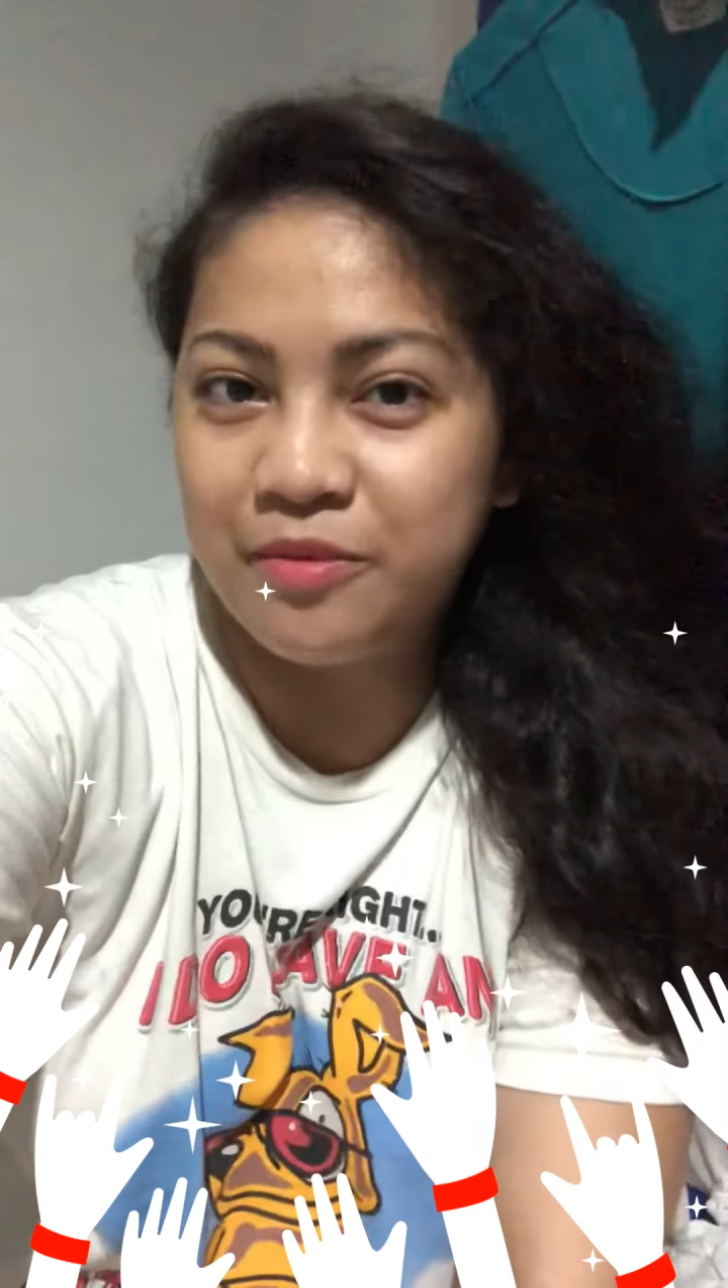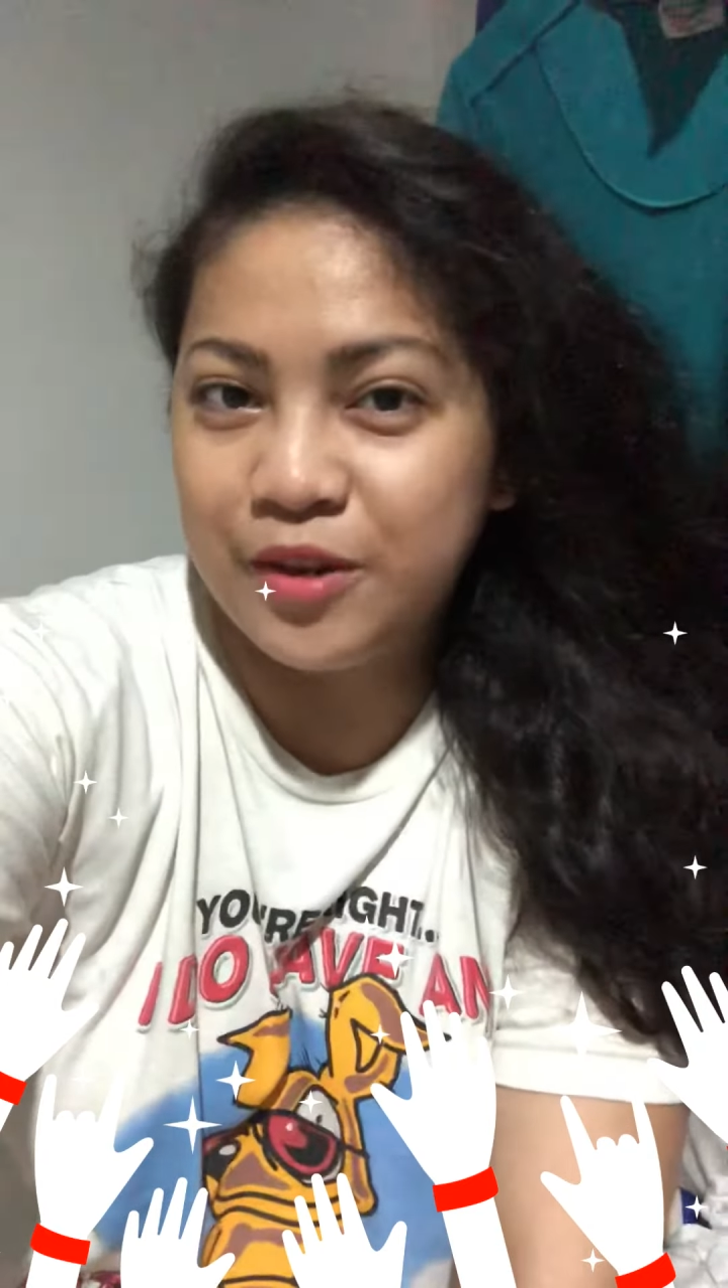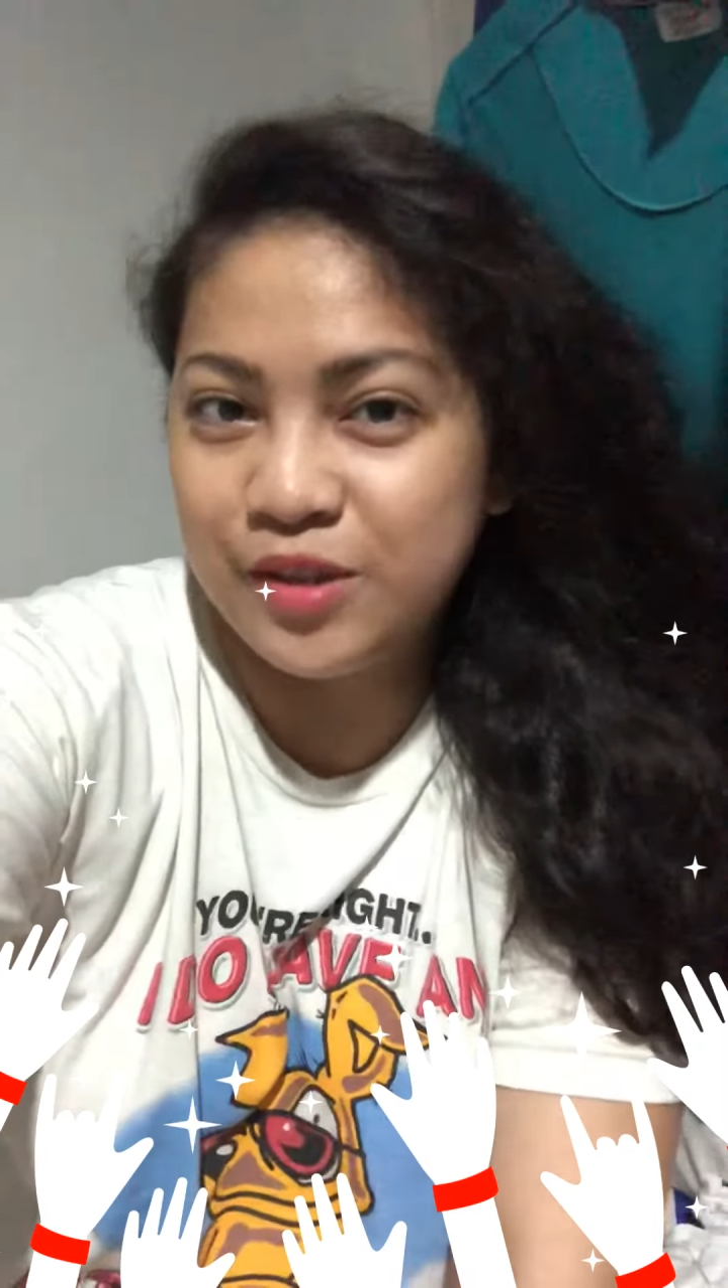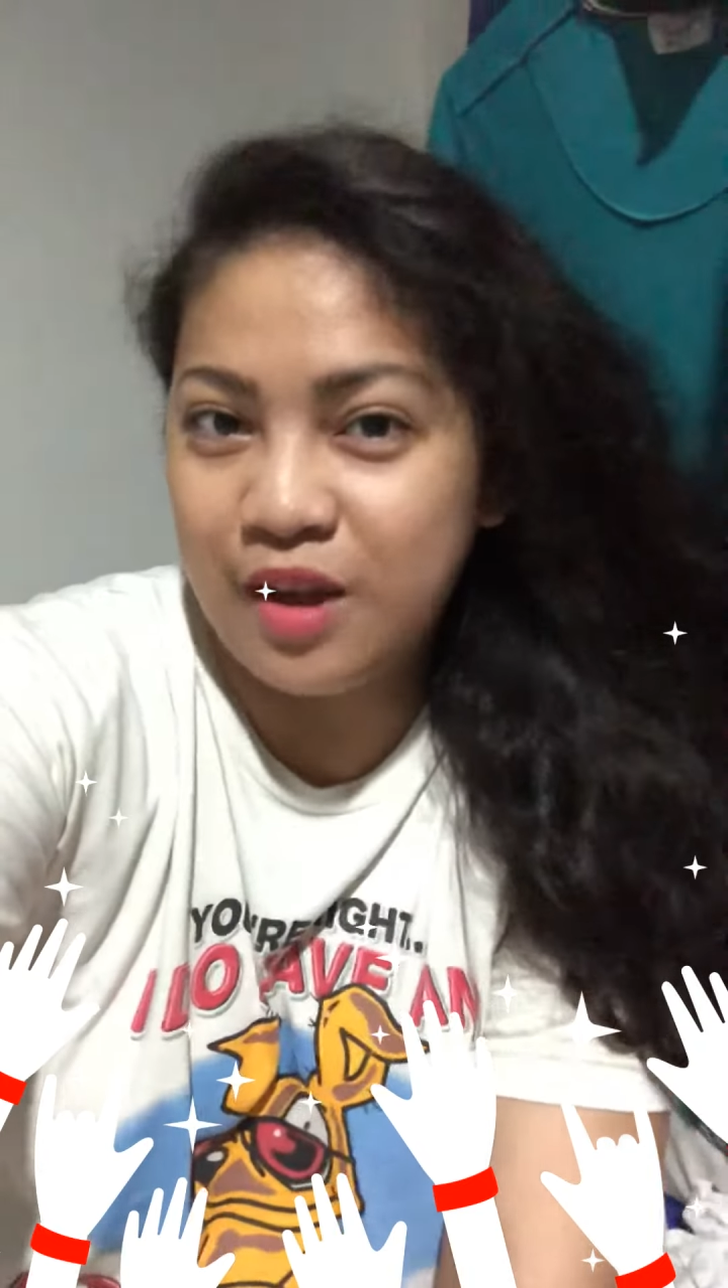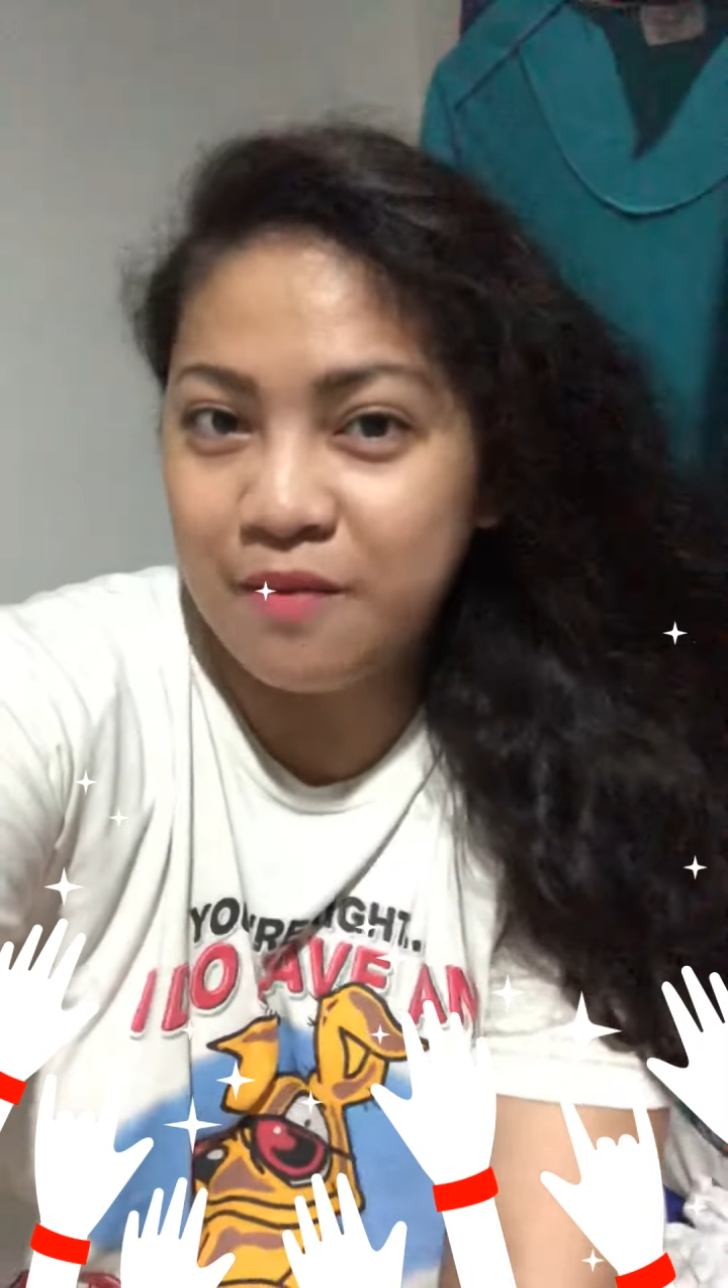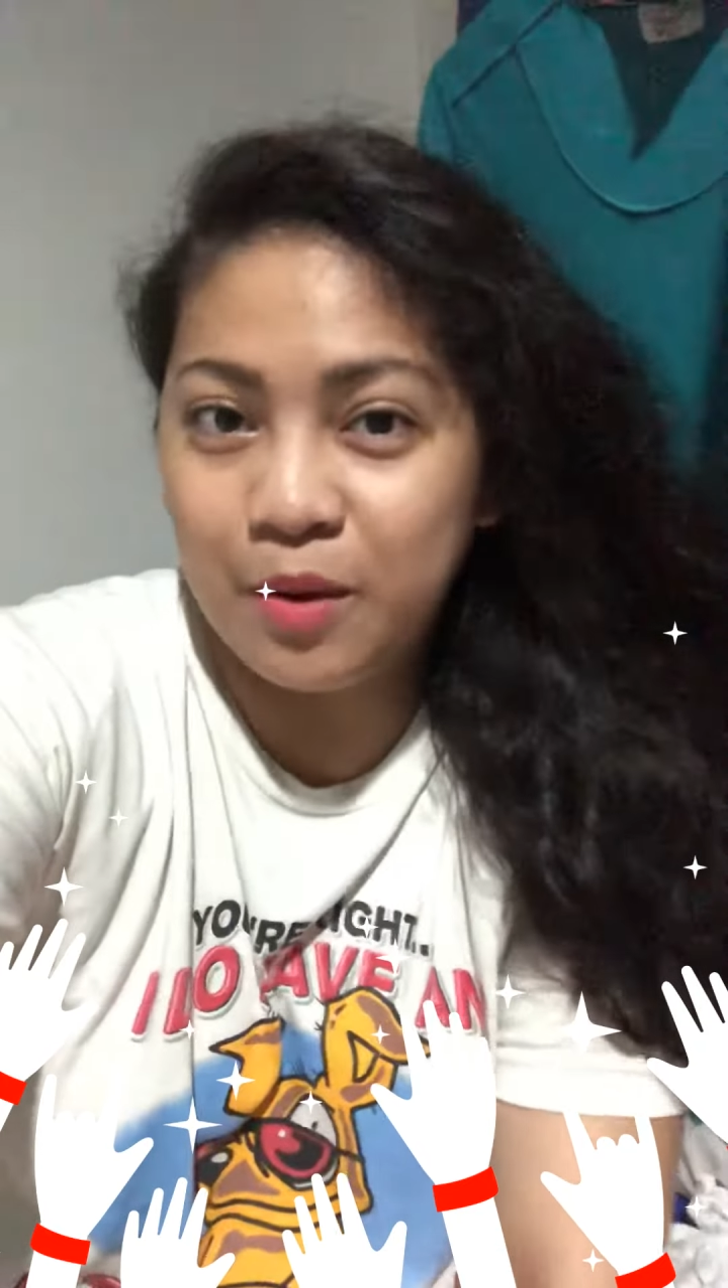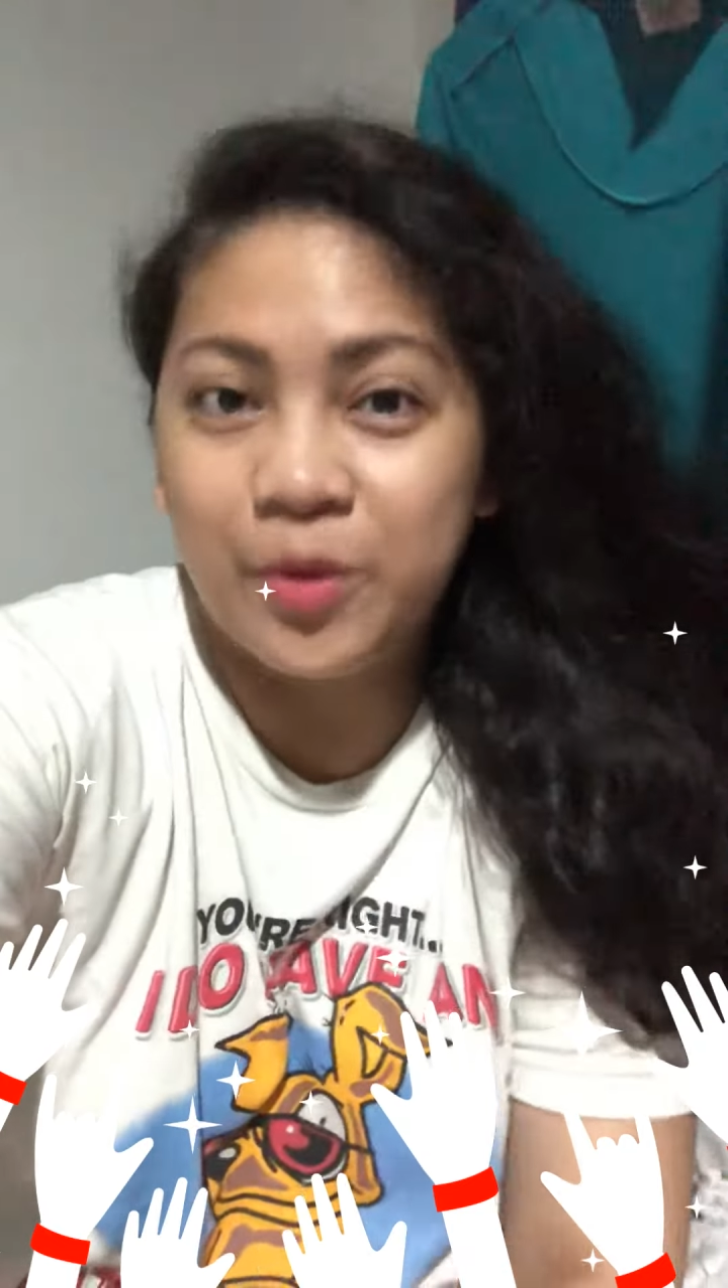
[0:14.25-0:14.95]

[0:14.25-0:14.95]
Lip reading: first off, I